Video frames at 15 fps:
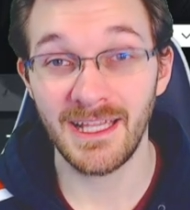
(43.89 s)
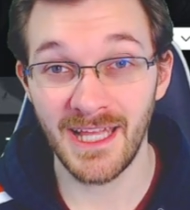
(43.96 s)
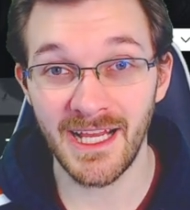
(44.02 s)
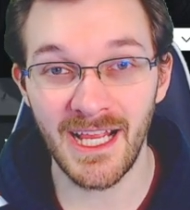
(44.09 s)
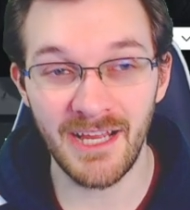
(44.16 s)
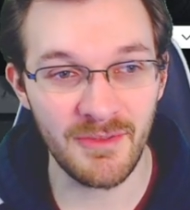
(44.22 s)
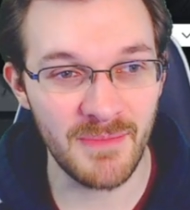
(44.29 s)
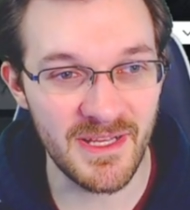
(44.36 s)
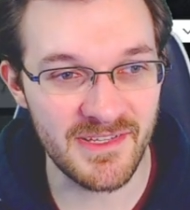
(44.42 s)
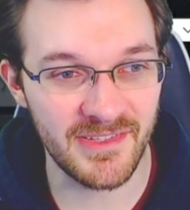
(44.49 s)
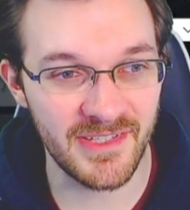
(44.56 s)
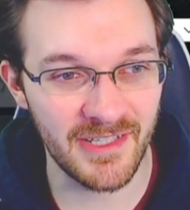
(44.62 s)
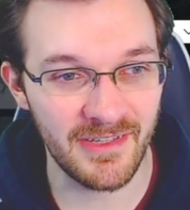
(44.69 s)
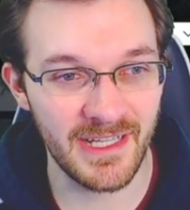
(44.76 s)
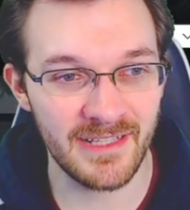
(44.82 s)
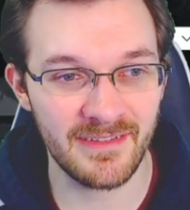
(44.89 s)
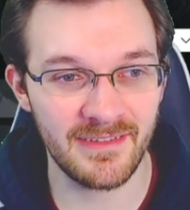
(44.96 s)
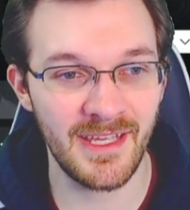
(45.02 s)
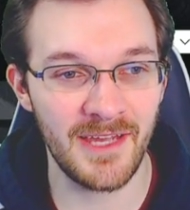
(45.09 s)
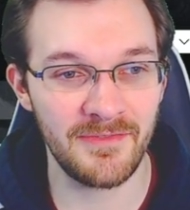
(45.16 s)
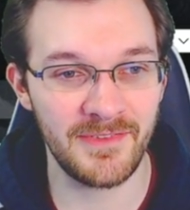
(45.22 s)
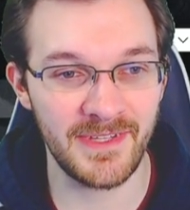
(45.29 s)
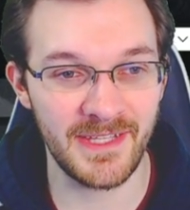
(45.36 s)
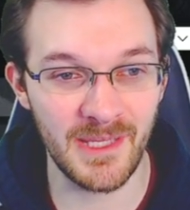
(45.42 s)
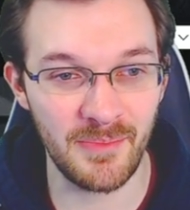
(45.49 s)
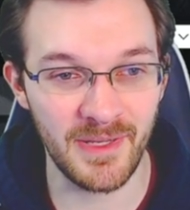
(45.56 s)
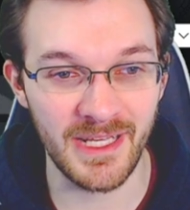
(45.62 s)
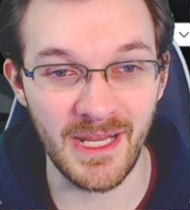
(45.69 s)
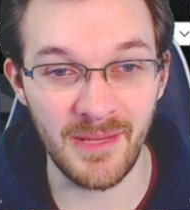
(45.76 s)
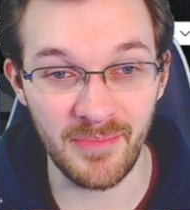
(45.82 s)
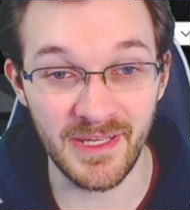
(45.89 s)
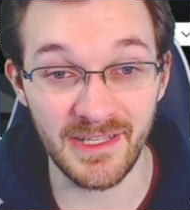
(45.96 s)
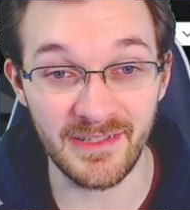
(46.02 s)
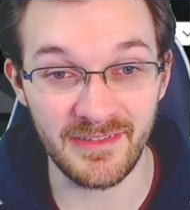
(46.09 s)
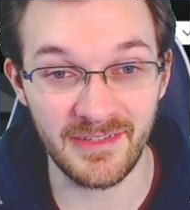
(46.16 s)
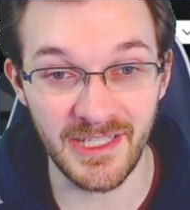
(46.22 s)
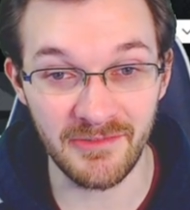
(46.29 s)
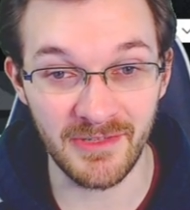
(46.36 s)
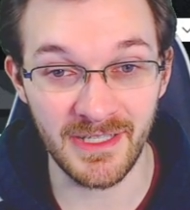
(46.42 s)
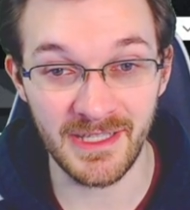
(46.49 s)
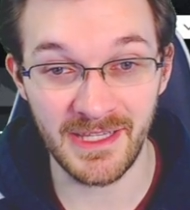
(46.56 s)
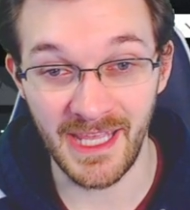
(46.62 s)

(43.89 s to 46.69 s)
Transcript: I like how he mentions here, it's tough keeping a big secret,